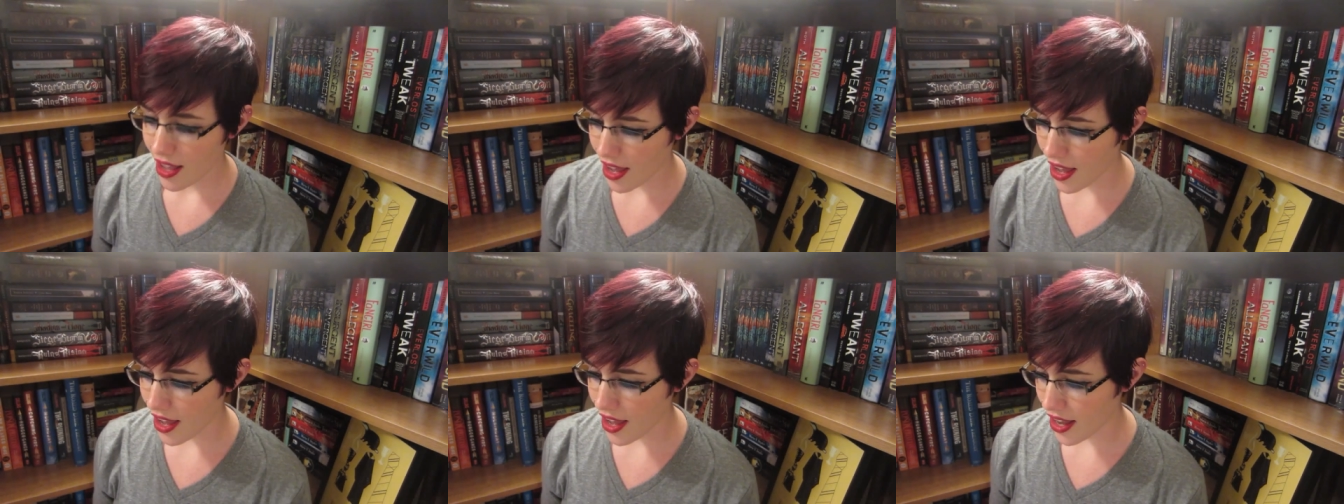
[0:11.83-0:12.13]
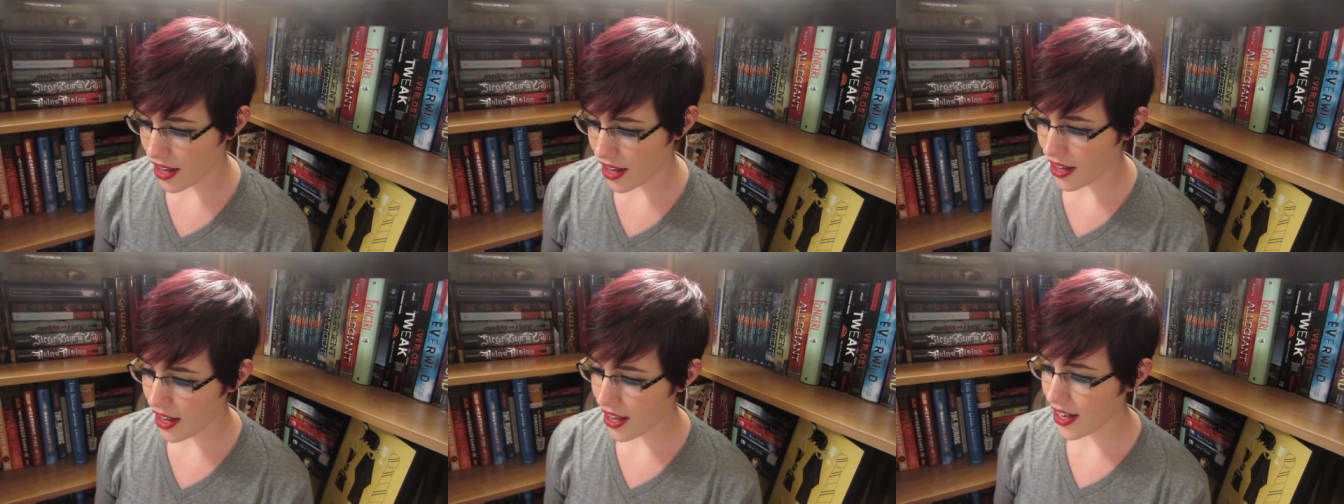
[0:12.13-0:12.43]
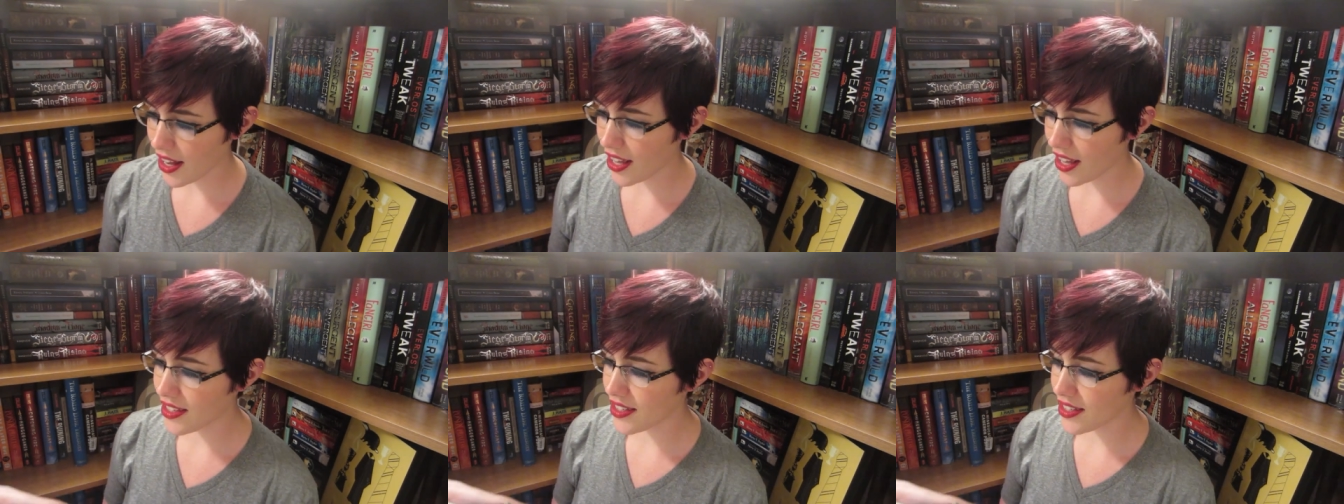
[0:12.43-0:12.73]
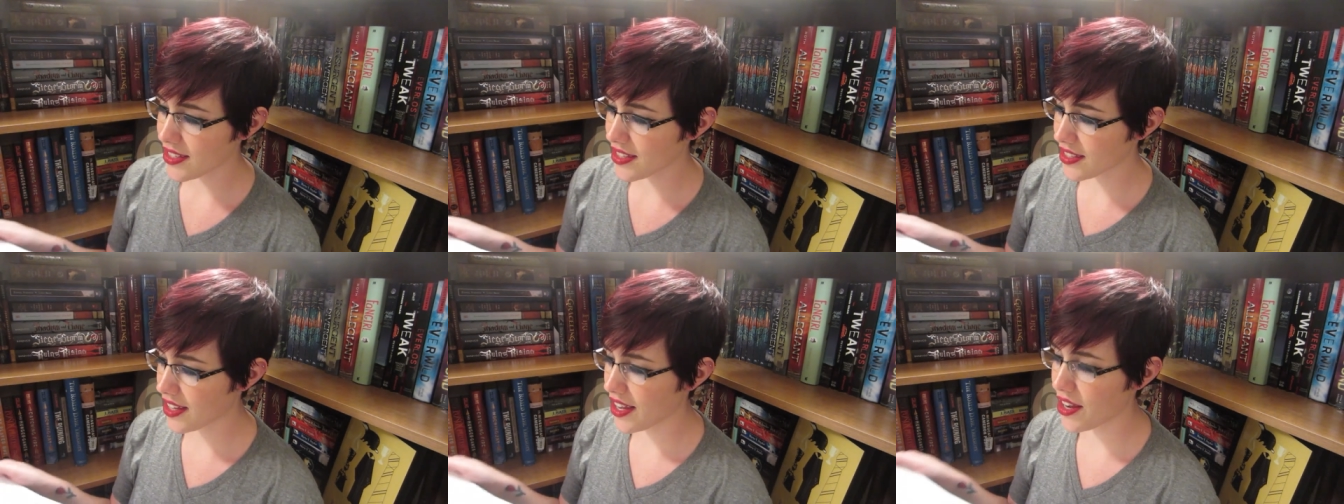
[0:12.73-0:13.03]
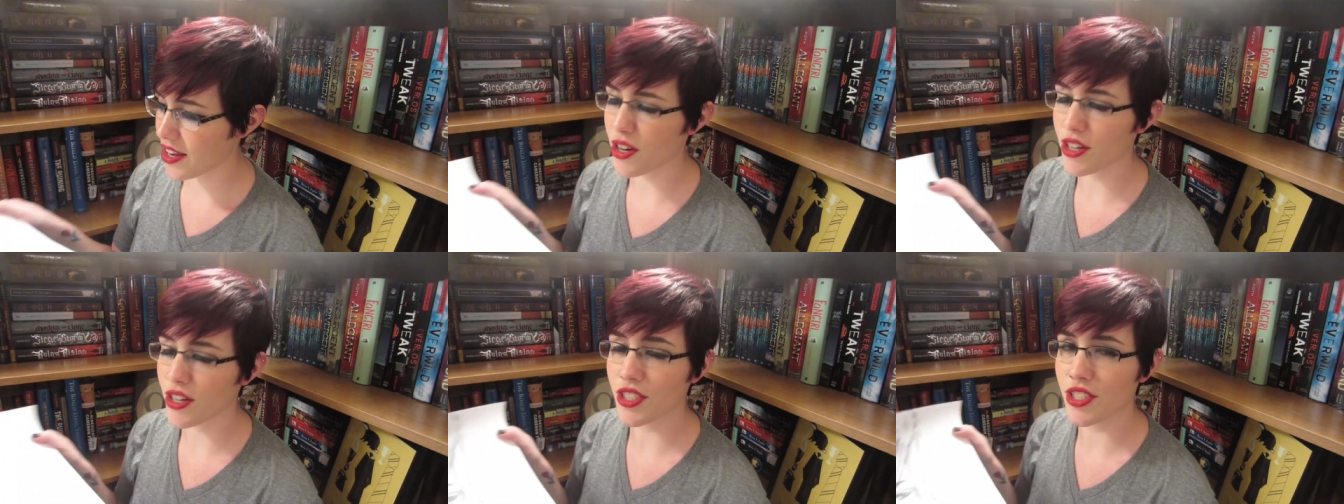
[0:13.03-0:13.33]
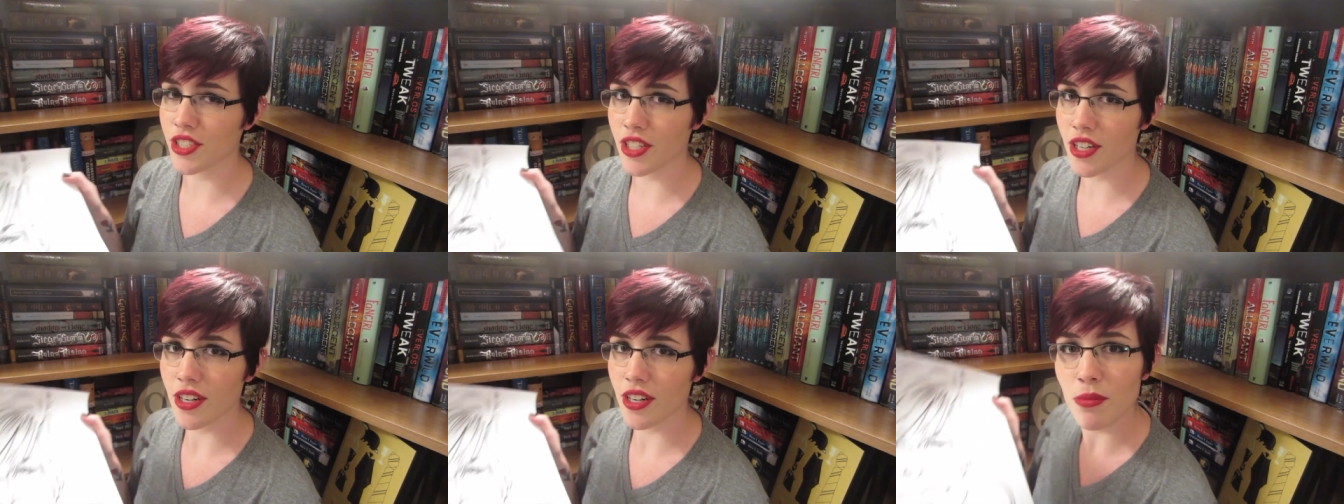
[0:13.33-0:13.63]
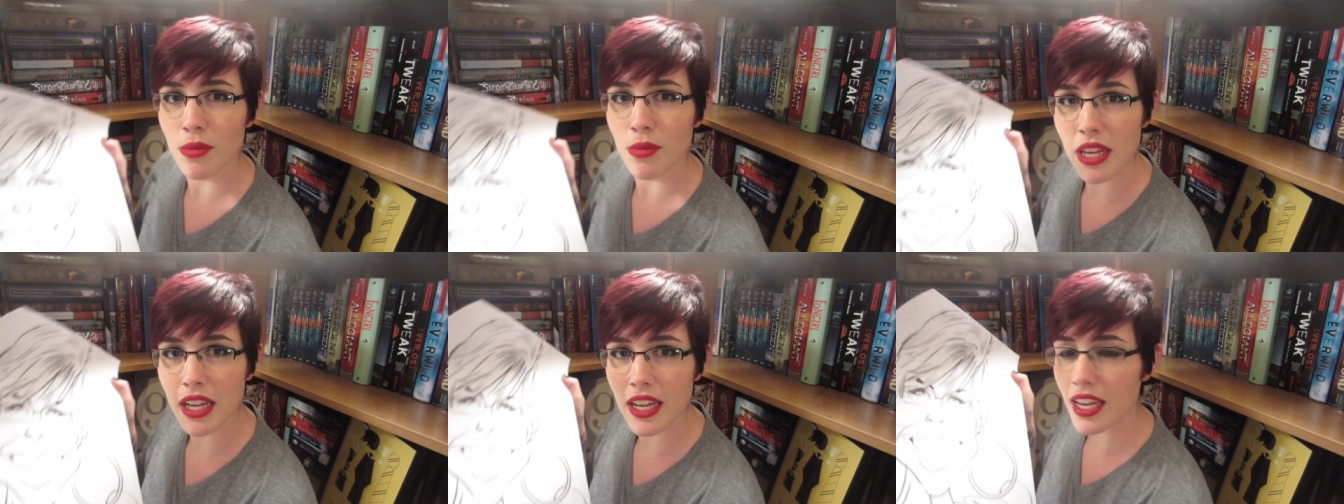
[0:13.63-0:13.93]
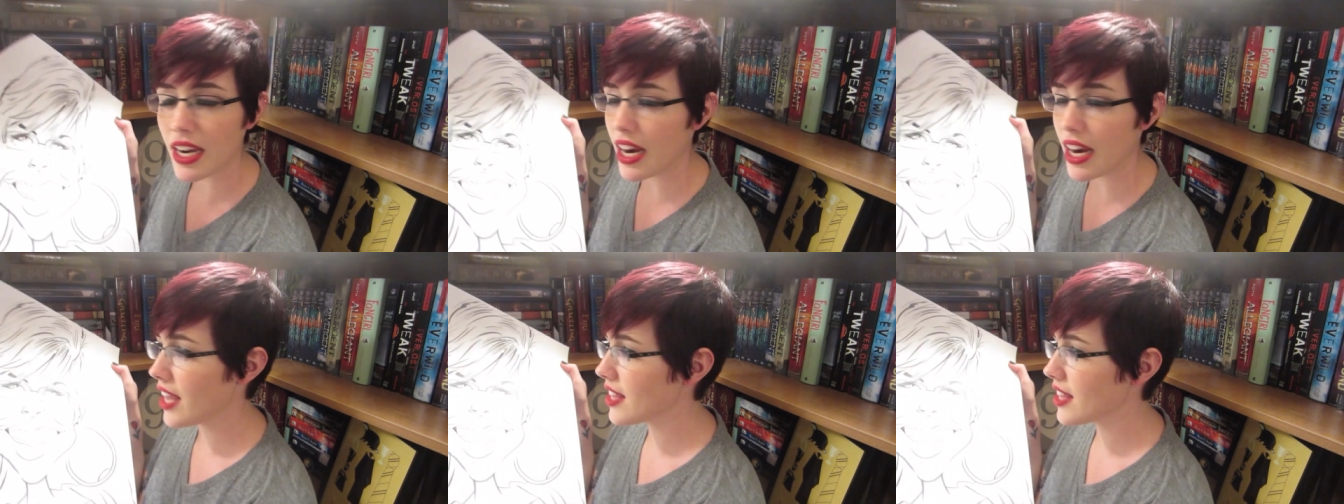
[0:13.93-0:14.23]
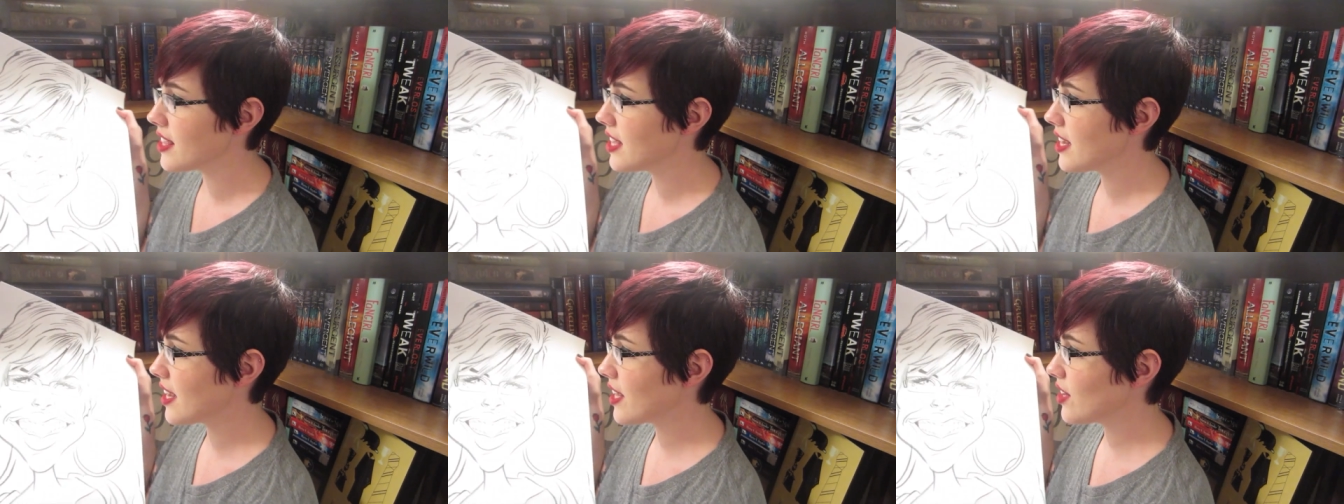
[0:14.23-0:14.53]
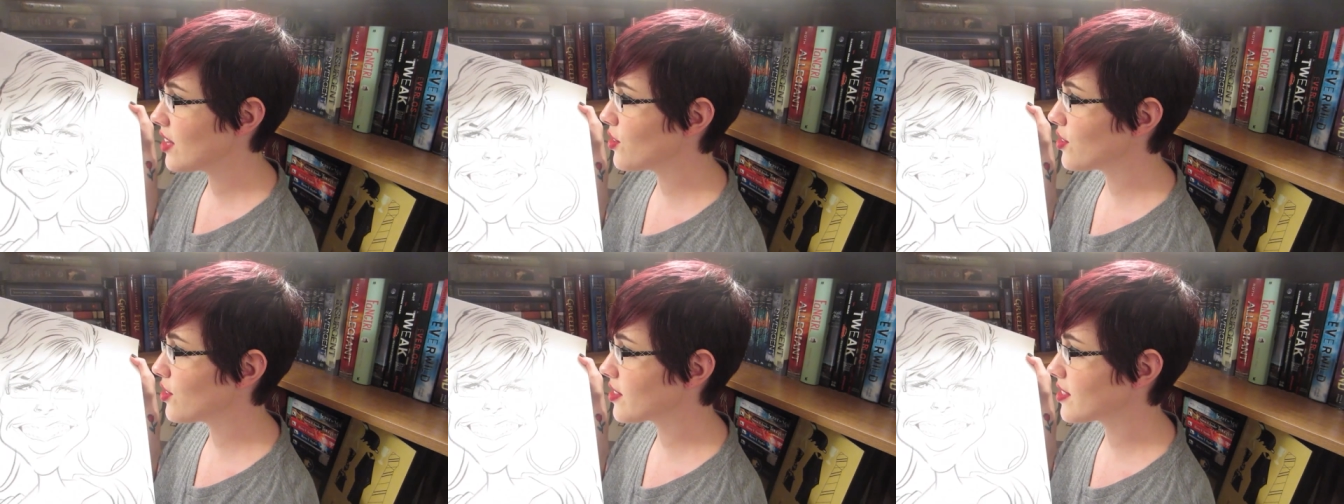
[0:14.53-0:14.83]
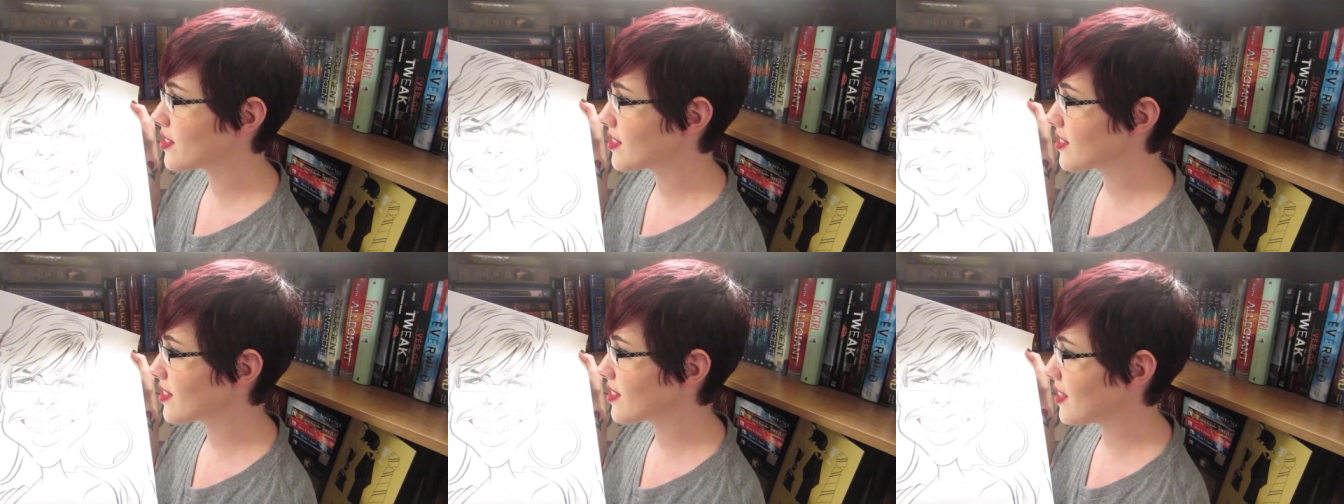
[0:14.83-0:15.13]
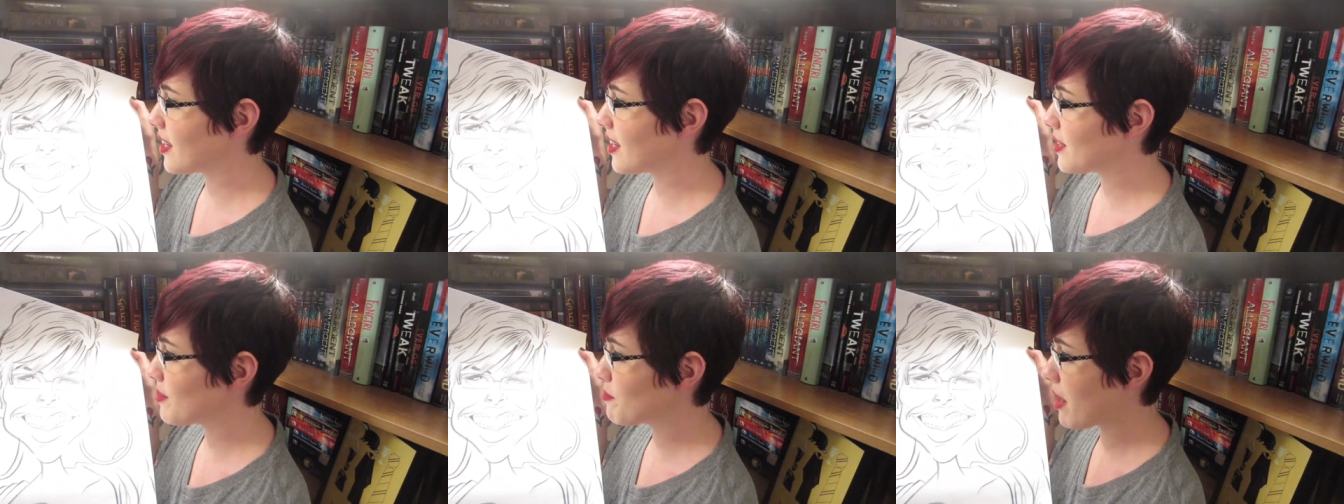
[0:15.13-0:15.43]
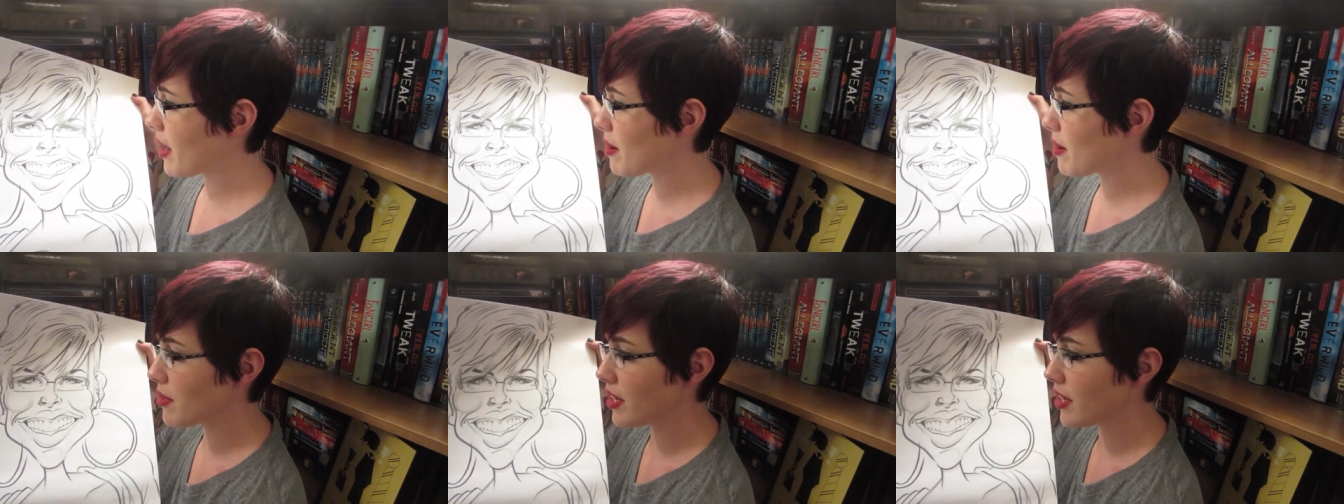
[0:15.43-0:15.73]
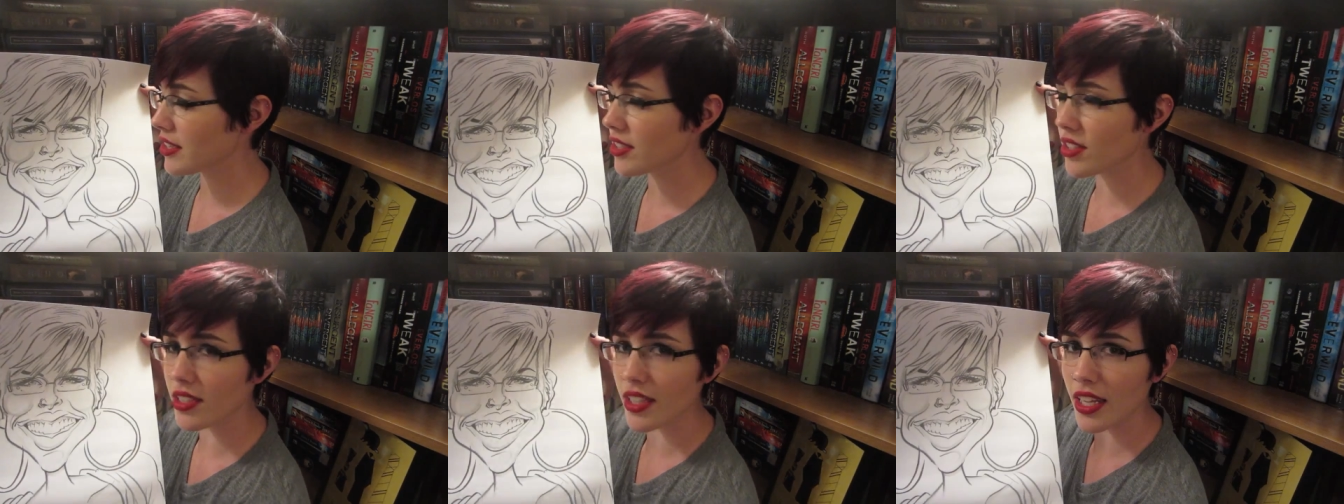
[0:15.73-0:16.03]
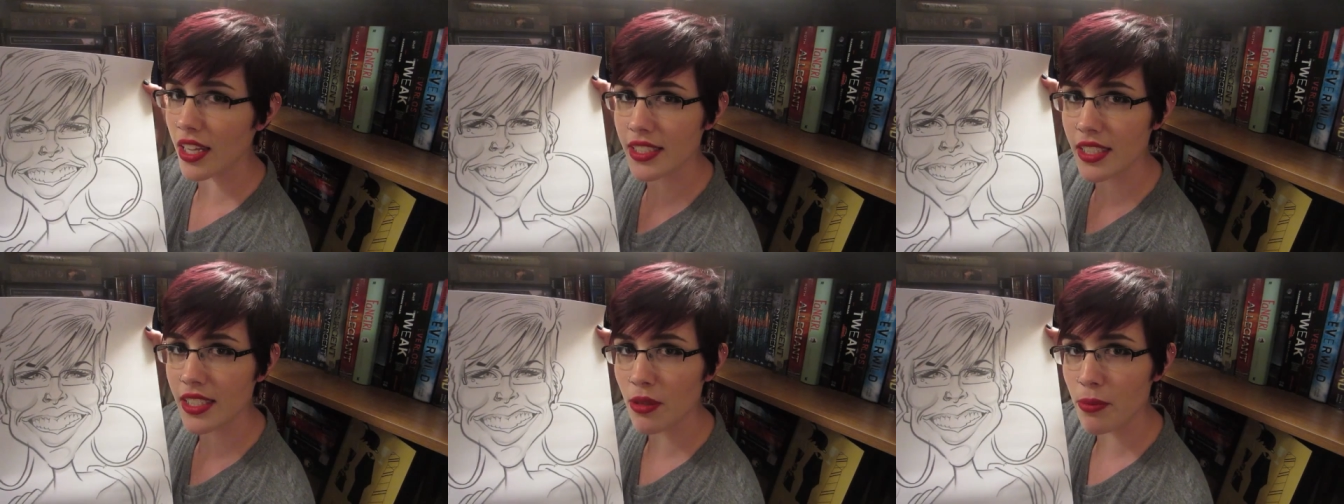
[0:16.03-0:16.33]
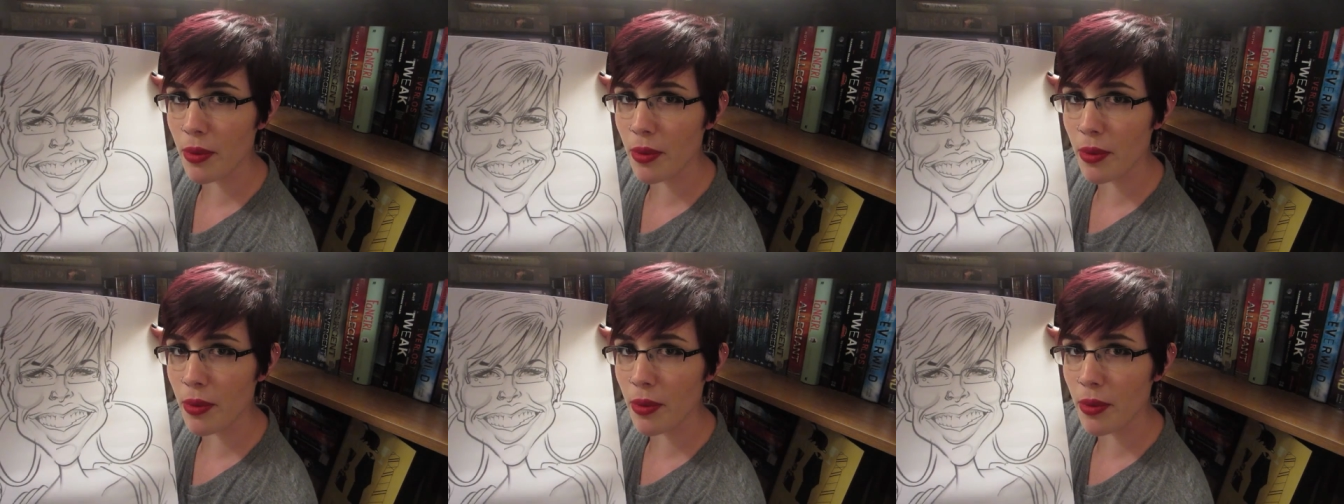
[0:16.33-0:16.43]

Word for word: and I got this caricature of me, and I think it looks, I, I, I look like Sarah